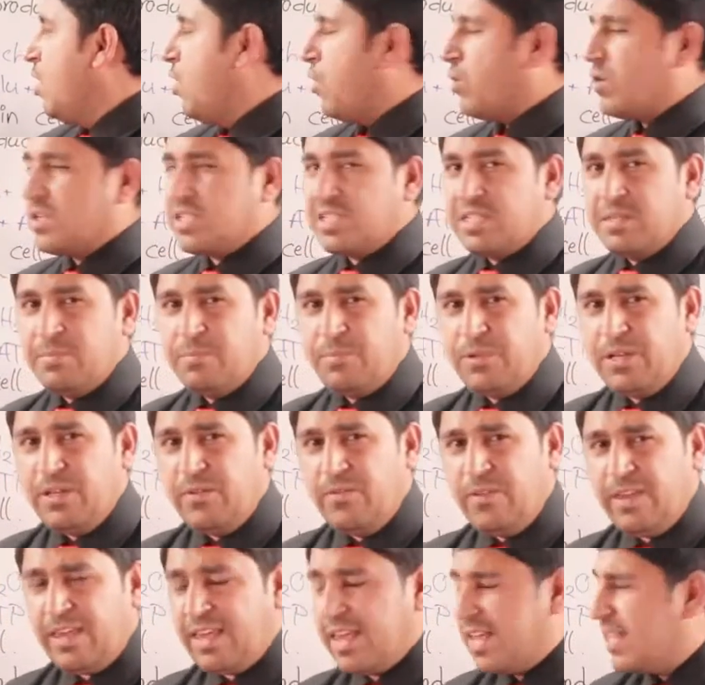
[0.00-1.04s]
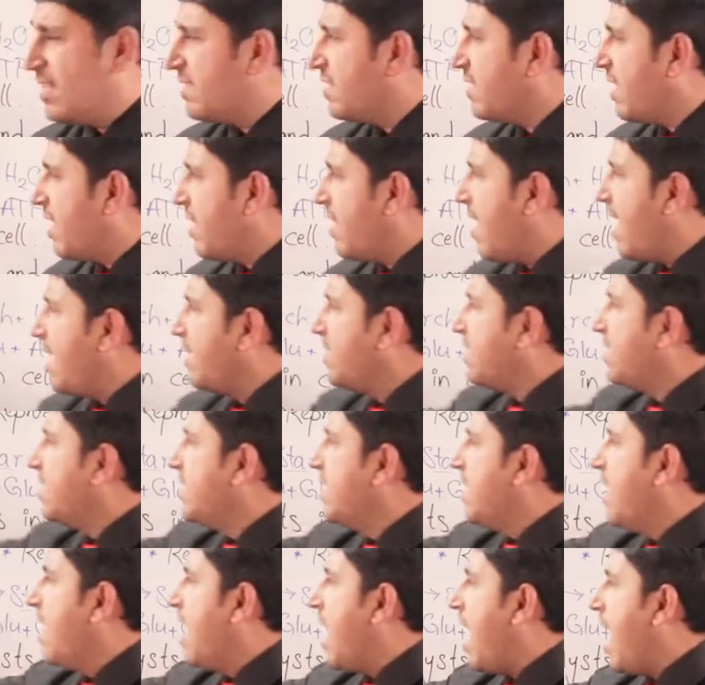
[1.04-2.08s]
Or simply we can say that
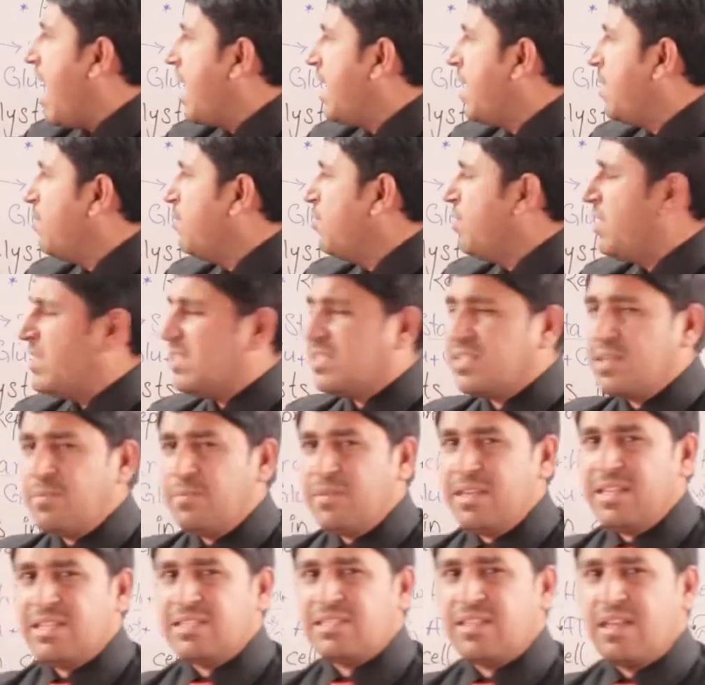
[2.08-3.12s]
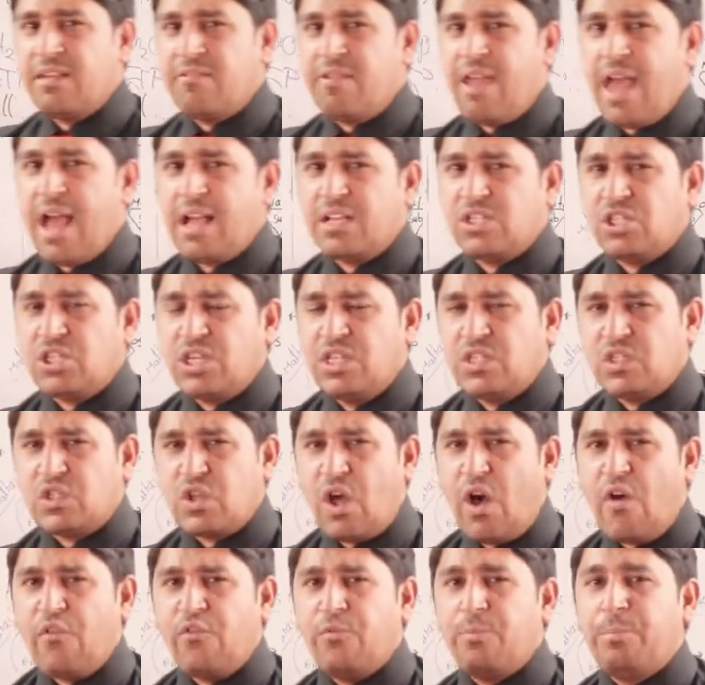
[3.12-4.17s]
anabolism is the reactions
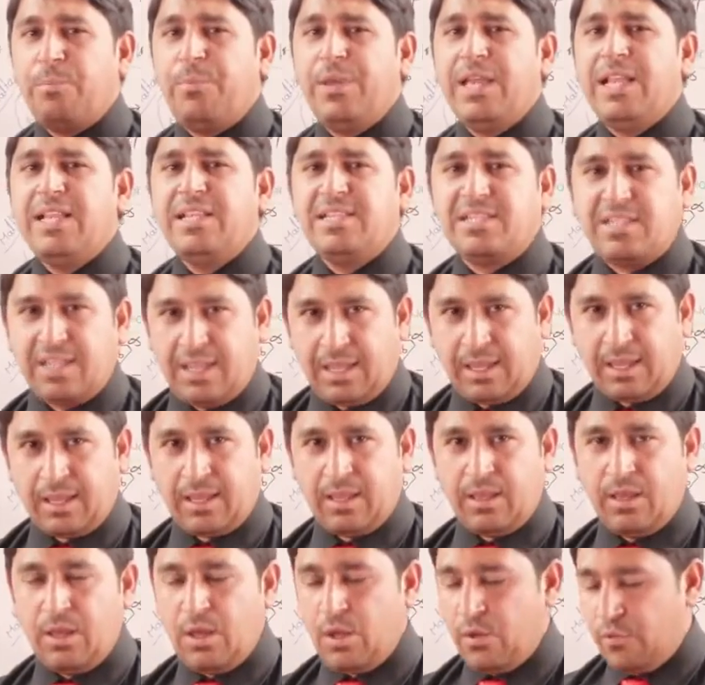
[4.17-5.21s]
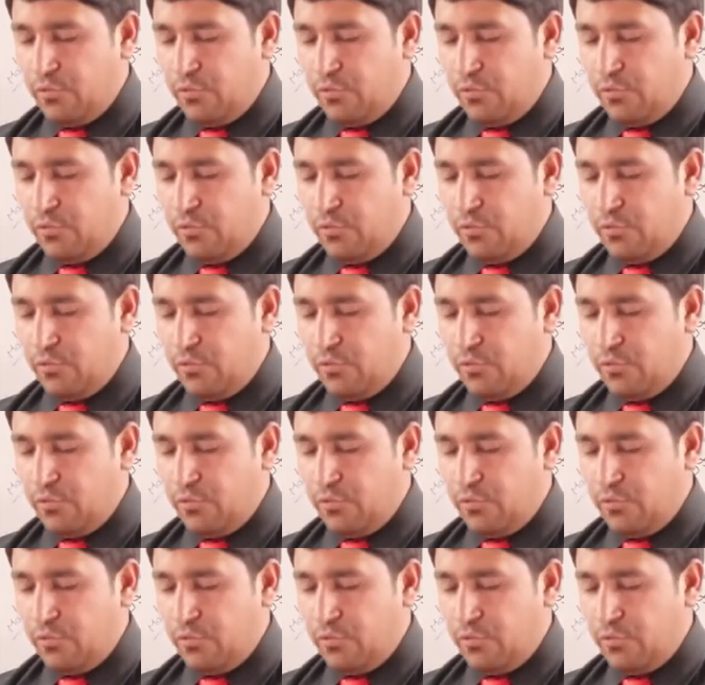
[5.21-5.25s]
of building.